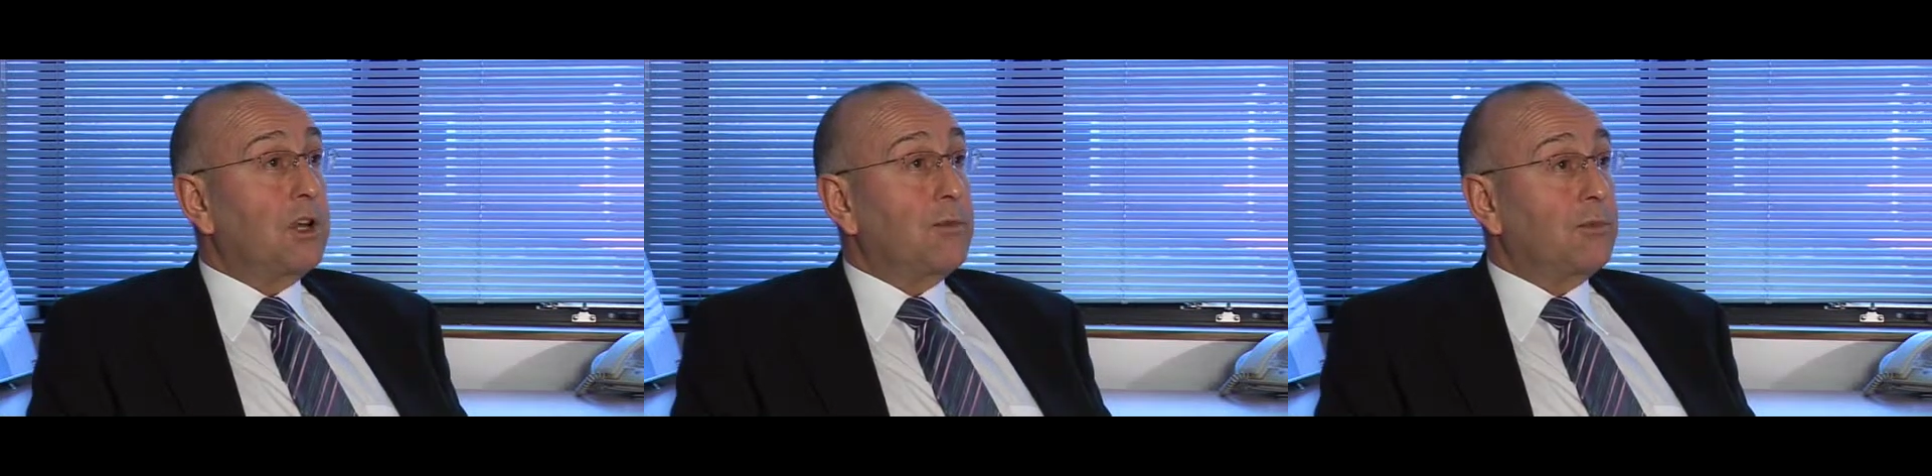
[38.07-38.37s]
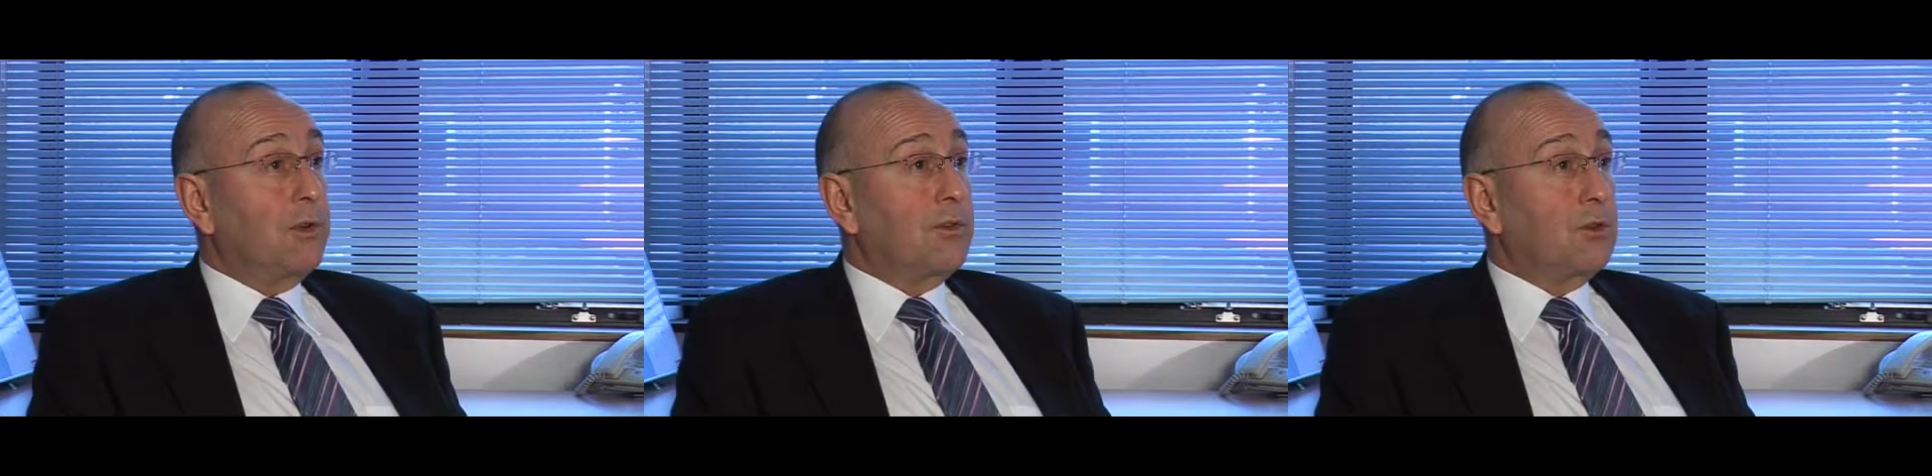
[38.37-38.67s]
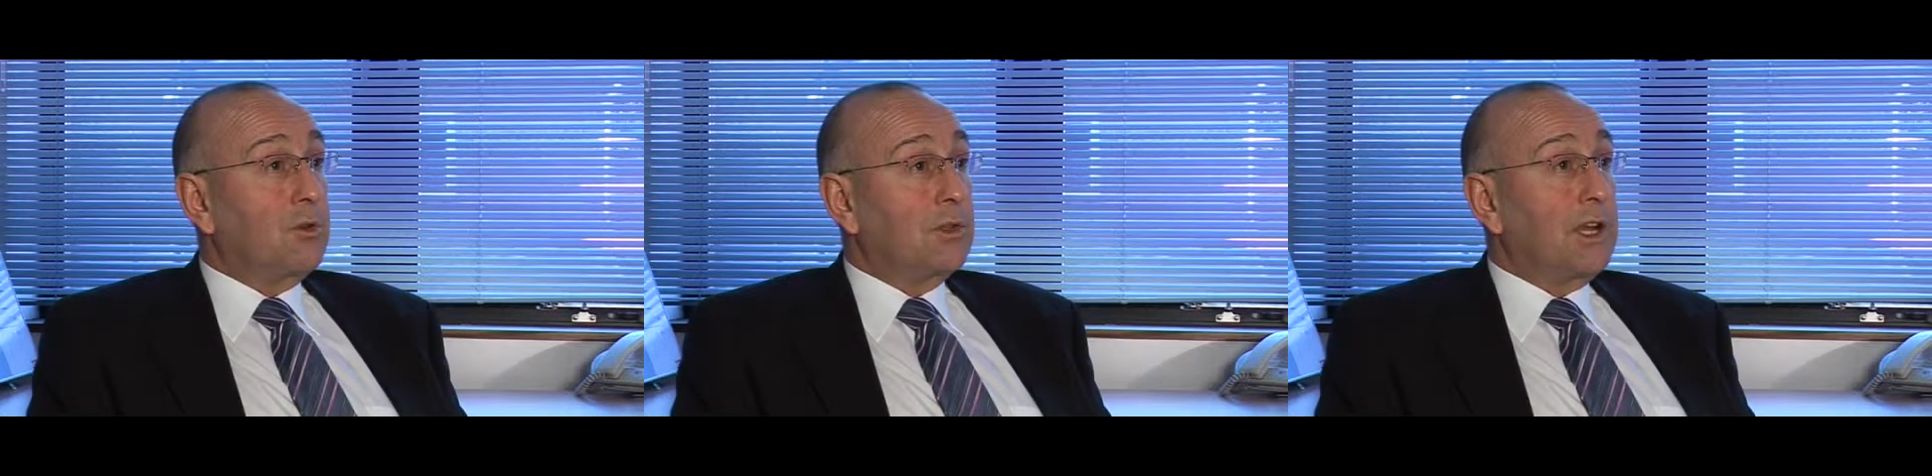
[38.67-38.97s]
comes through as a
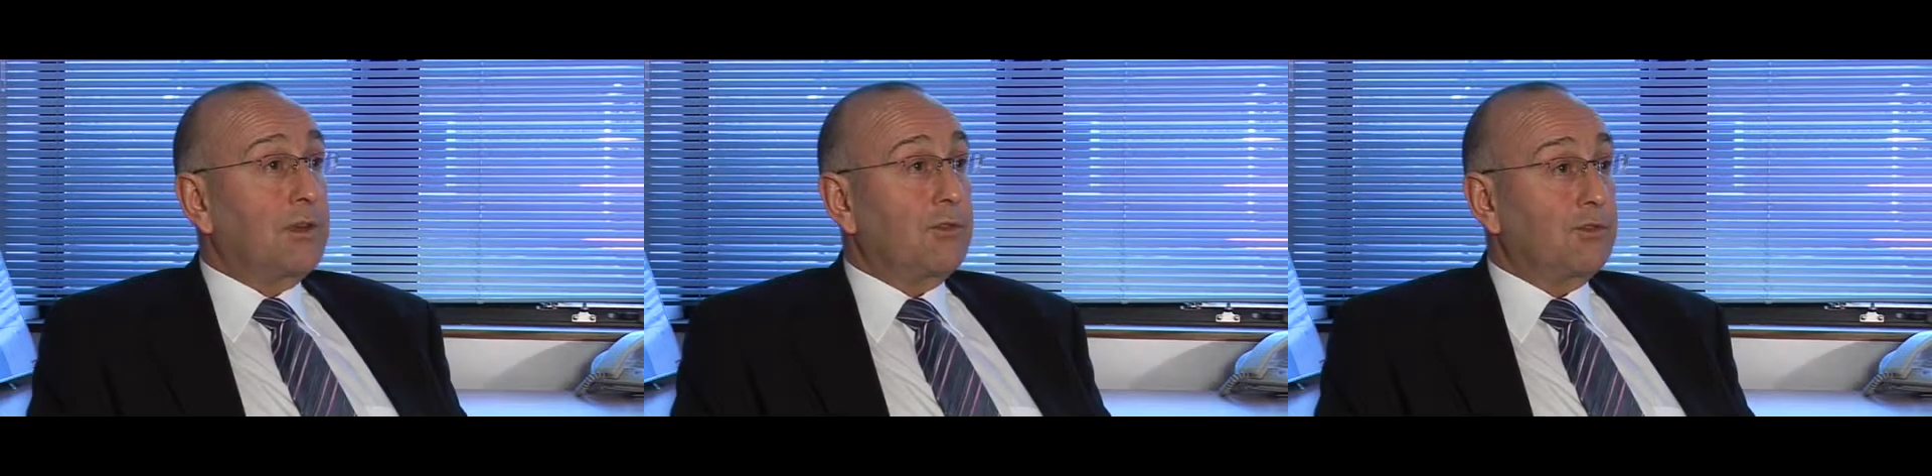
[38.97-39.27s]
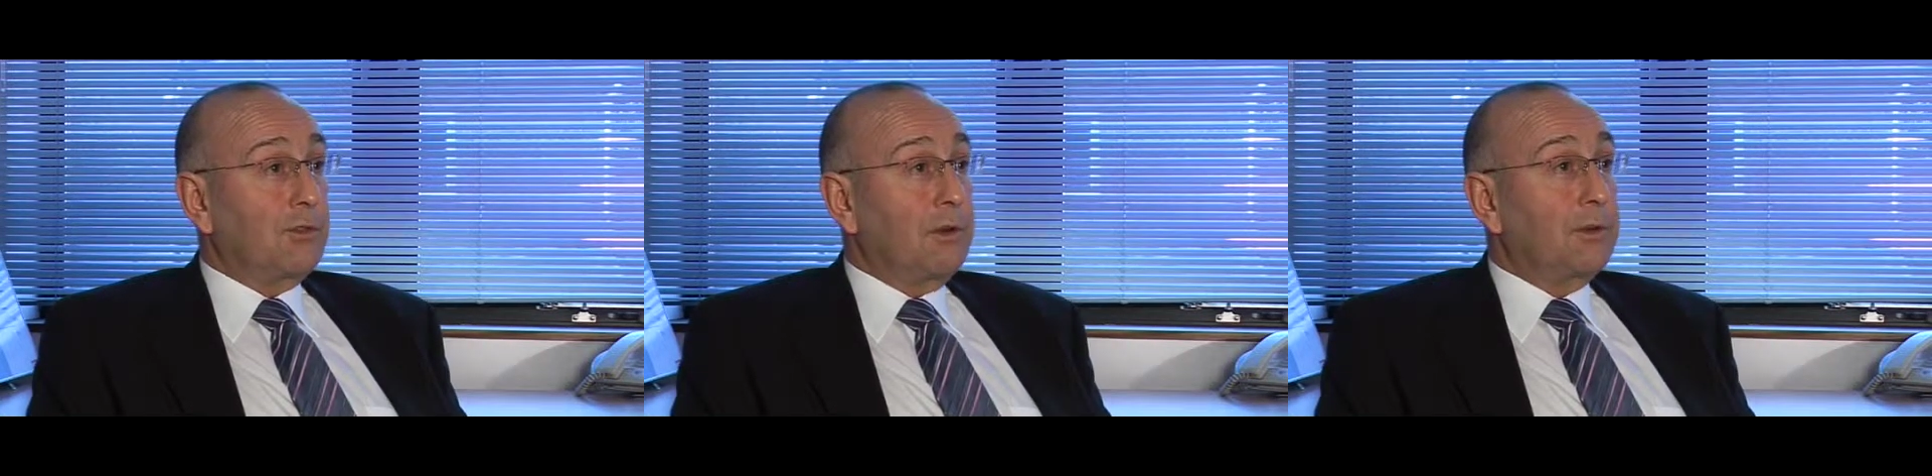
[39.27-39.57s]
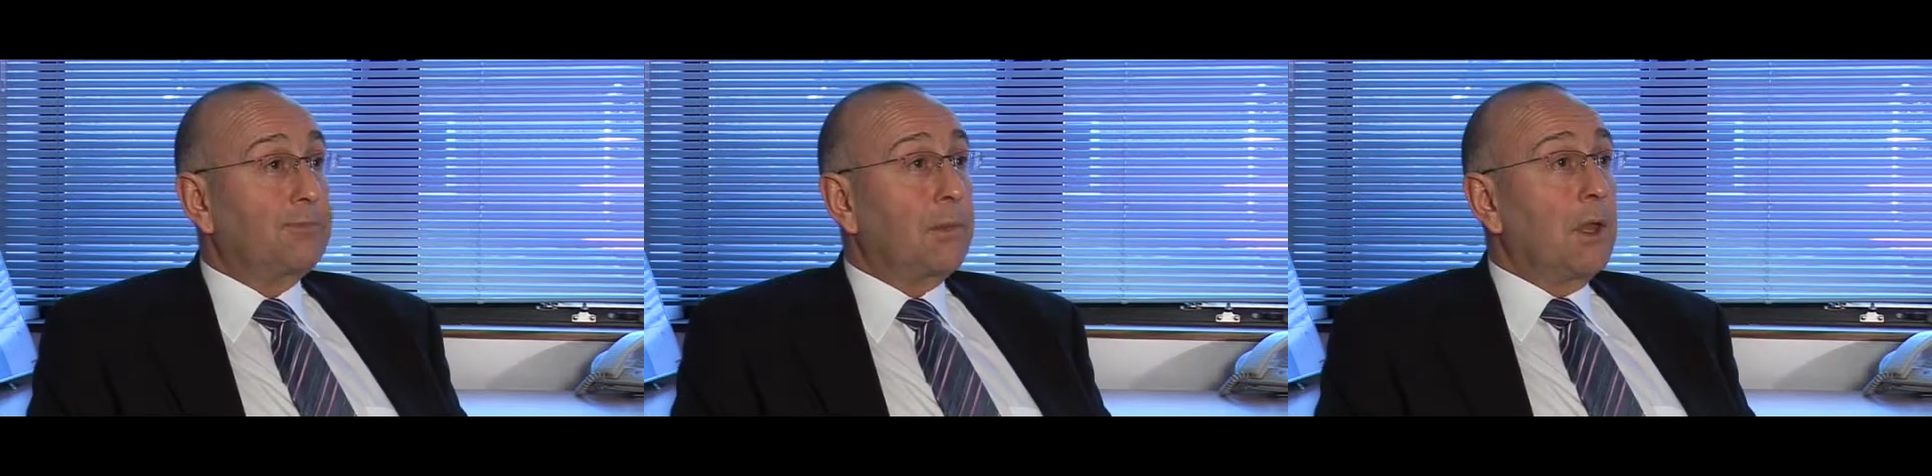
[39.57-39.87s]
call taker for stroke.